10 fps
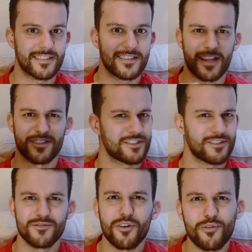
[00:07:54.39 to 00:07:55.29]
That's
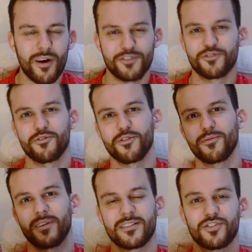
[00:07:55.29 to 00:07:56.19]
not quite
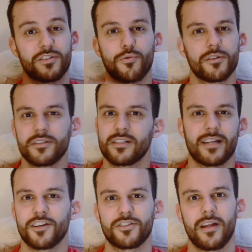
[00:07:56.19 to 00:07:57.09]
true. It's just called
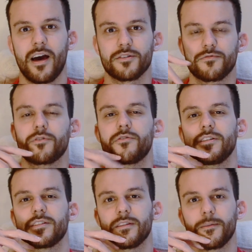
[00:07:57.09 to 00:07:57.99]
International House for a
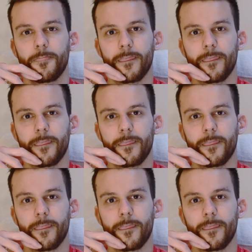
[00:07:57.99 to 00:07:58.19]
reason.